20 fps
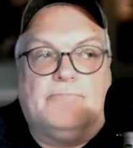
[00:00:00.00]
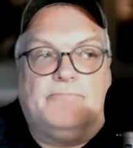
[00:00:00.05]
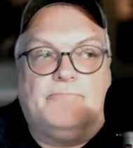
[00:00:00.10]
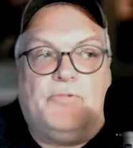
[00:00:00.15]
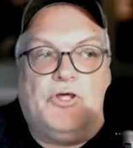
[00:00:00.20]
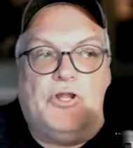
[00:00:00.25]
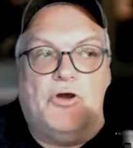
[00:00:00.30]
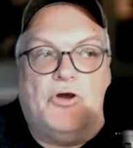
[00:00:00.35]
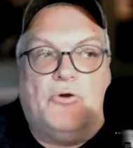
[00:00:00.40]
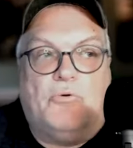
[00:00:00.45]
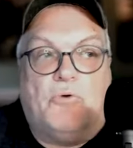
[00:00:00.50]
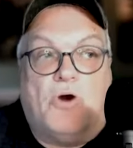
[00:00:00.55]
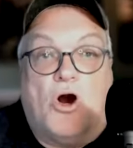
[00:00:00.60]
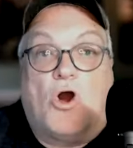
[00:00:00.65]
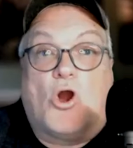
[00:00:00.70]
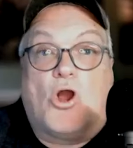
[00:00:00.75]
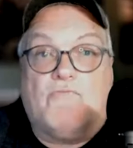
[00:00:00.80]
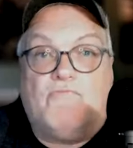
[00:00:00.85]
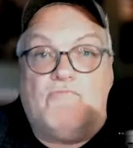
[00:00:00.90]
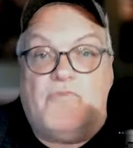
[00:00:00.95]
You know,
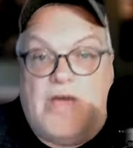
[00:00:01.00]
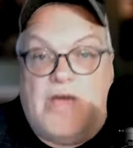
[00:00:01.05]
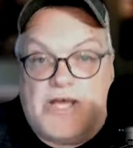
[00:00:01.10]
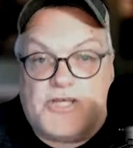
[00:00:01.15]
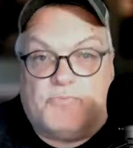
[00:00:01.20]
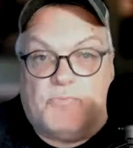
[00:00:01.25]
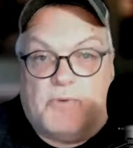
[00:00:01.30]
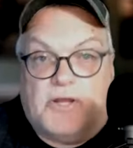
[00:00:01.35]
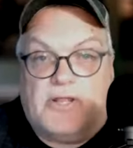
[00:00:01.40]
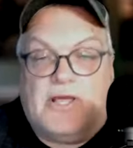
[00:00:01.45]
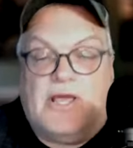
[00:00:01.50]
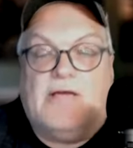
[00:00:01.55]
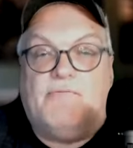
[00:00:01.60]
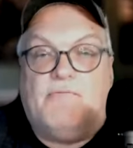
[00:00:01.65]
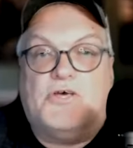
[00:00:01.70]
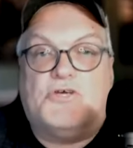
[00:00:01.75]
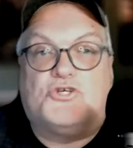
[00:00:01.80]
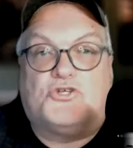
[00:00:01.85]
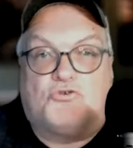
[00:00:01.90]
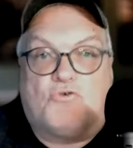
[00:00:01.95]
our investment in
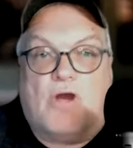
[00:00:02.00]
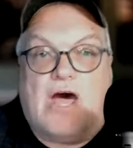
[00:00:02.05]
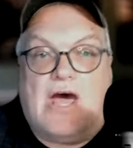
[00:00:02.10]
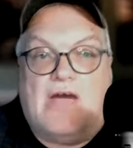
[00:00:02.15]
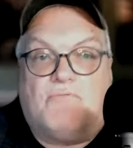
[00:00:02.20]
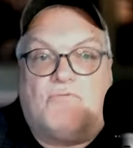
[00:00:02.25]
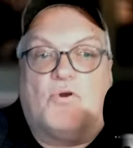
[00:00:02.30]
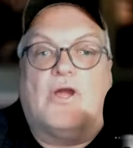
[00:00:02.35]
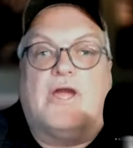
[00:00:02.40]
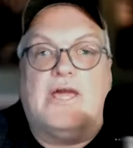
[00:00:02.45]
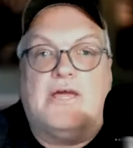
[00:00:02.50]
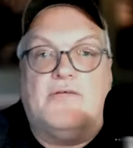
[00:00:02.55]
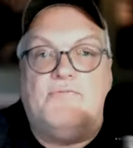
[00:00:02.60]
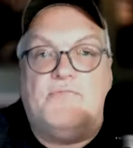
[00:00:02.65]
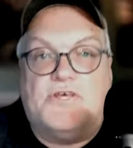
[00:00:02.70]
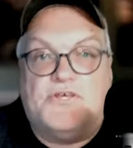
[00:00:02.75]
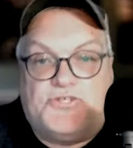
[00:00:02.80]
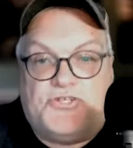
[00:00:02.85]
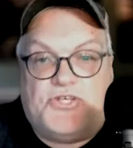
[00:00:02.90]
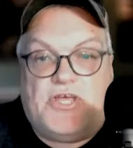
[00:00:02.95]
this driver, in
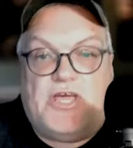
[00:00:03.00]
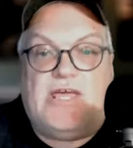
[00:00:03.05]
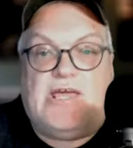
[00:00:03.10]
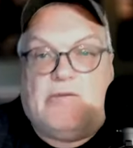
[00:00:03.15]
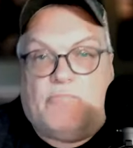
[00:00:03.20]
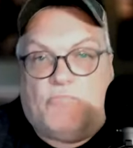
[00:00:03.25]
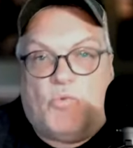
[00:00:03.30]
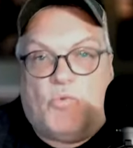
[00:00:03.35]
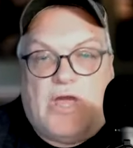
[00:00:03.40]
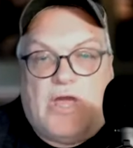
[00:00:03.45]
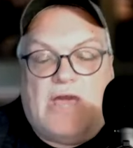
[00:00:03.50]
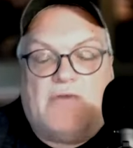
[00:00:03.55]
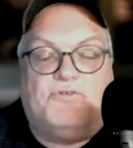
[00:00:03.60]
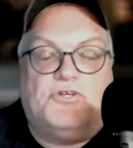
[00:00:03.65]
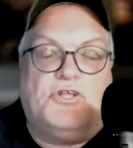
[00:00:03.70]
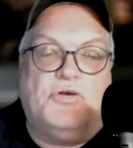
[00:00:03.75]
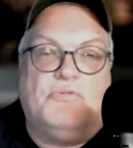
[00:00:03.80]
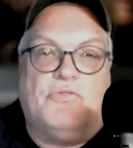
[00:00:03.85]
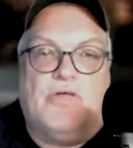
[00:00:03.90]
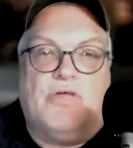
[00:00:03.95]
this team, we have to
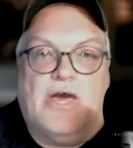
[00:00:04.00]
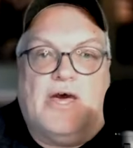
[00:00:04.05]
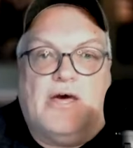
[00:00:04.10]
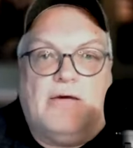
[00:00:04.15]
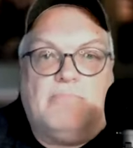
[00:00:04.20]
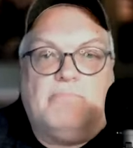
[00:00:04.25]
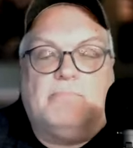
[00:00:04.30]
do that.